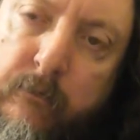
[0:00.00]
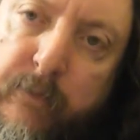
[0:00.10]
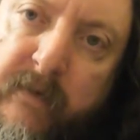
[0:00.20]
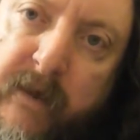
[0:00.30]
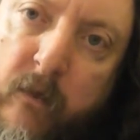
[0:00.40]

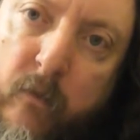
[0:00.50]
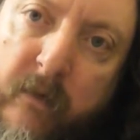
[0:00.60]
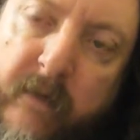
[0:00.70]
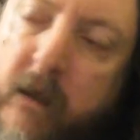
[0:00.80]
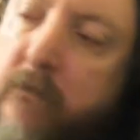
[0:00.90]
Bit of an old
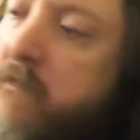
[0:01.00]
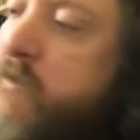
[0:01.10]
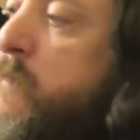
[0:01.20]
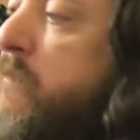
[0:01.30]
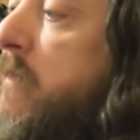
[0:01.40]
one now, not
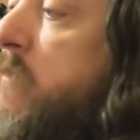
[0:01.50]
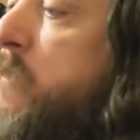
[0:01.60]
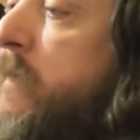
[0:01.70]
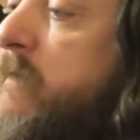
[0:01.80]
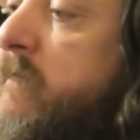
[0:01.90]
super
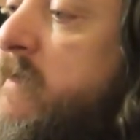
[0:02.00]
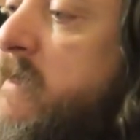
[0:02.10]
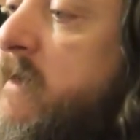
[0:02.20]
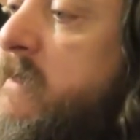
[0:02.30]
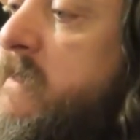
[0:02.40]
old, but I think
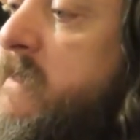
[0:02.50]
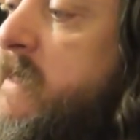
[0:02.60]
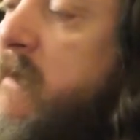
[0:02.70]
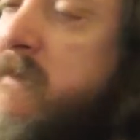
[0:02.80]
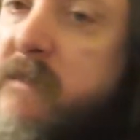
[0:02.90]
it's the 90s, yeah,
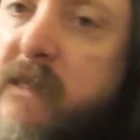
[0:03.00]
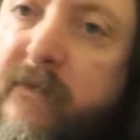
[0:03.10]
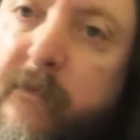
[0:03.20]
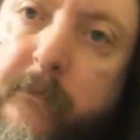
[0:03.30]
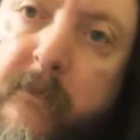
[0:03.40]

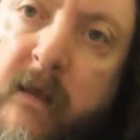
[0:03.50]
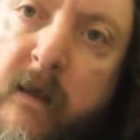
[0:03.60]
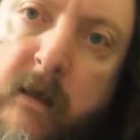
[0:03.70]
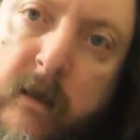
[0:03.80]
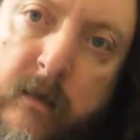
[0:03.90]
97.
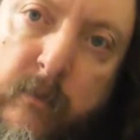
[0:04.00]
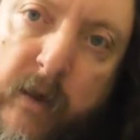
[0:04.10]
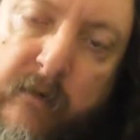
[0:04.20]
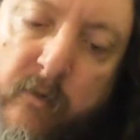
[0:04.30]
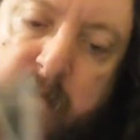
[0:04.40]

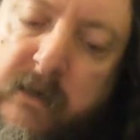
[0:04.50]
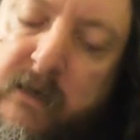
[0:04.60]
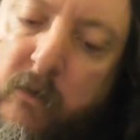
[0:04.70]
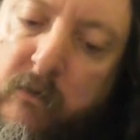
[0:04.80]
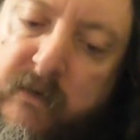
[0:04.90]
But I've always
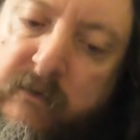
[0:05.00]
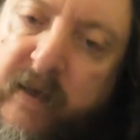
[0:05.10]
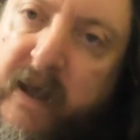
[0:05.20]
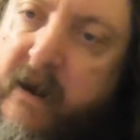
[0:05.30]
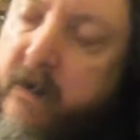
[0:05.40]
liked Dr.
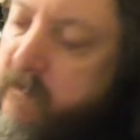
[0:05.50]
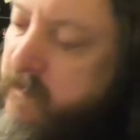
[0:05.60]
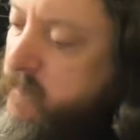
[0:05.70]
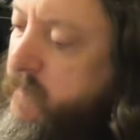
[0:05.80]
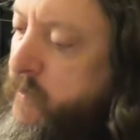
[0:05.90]
Fate, and I know
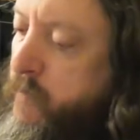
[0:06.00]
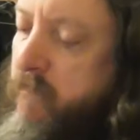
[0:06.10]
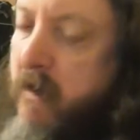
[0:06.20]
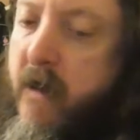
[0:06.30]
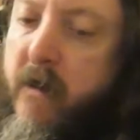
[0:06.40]
this was a
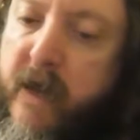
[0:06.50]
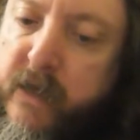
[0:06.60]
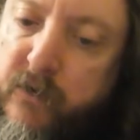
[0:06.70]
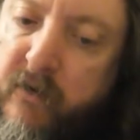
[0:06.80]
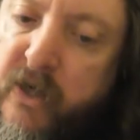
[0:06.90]
new
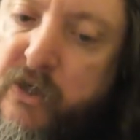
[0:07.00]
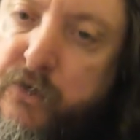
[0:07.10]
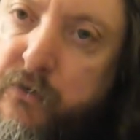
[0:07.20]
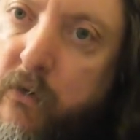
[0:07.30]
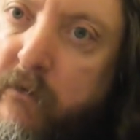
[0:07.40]

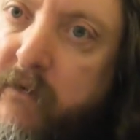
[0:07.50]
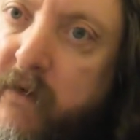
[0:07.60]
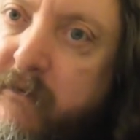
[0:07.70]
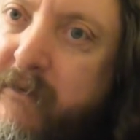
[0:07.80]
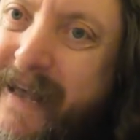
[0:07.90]
iteration
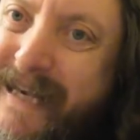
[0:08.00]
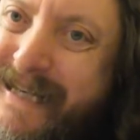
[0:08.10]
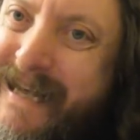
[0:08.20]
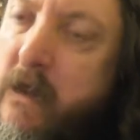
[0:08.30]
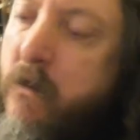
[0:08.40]
of
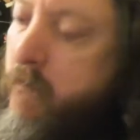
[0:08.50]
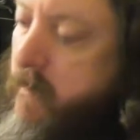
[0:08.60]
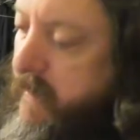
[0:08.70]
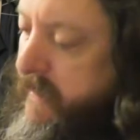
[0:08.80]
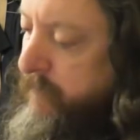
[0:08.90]
Fate,
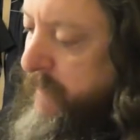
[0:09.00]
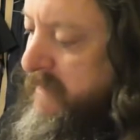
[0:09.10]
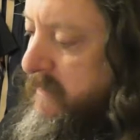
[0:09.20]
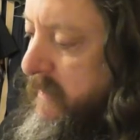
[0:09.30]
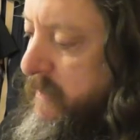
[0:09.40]
where he
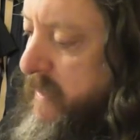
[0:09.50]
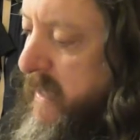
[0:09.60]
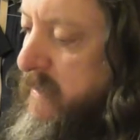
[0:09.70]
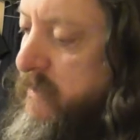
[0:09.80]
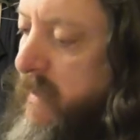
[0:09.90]
basically
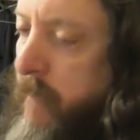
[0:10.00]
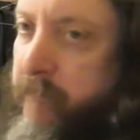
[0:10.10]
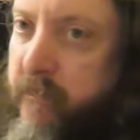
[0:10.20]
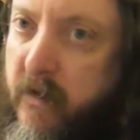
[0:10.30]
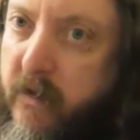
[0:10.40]
changed
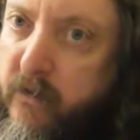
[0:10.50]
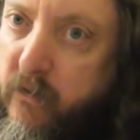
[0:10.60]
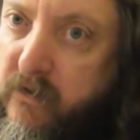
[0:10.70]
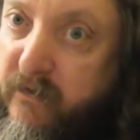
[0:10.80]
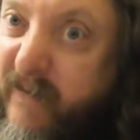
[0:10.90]
up
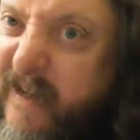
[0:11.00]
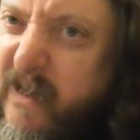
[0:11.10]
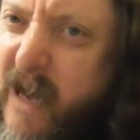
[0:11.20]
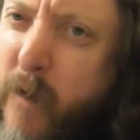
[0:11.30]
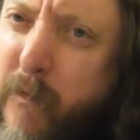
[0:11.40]
Dr. Fate.
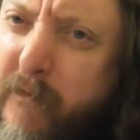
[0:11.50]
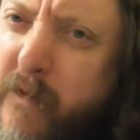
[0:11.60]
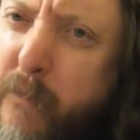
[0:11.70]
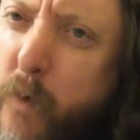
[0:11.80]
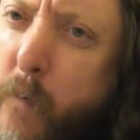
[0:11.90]
The helmet and
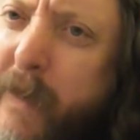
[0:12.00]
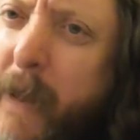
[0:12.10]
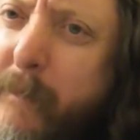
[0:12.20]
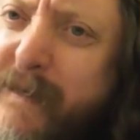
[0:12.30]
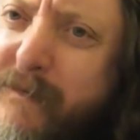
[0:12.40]
the boo
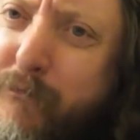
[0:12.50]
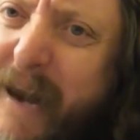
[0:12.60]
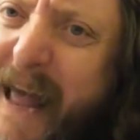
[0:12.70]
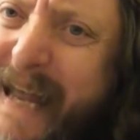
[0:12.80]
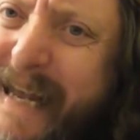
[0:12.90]
became his
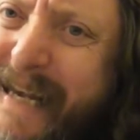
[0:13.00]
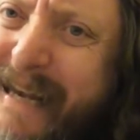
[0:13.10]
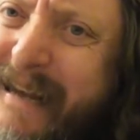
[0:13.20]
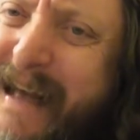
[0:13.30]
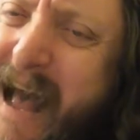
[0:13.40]
blade
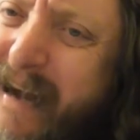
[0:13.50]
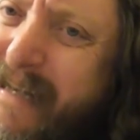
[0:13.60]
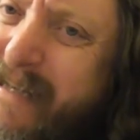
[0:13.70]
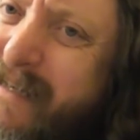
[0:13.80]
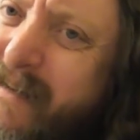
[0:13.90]
and
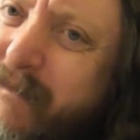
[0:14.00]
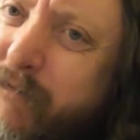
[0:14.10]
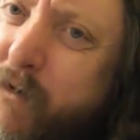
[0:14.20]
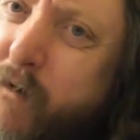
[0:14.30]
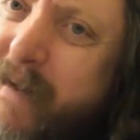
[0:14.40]
his
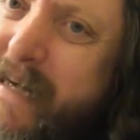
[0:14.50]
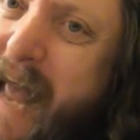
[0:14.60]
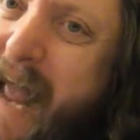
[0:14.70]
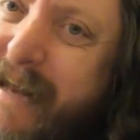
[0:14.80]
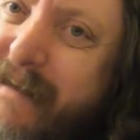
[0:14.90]
throwing
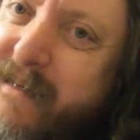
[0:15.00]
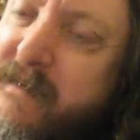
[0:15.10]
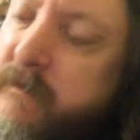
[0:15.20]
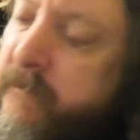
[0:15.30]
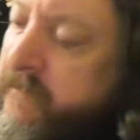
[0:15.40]
anks.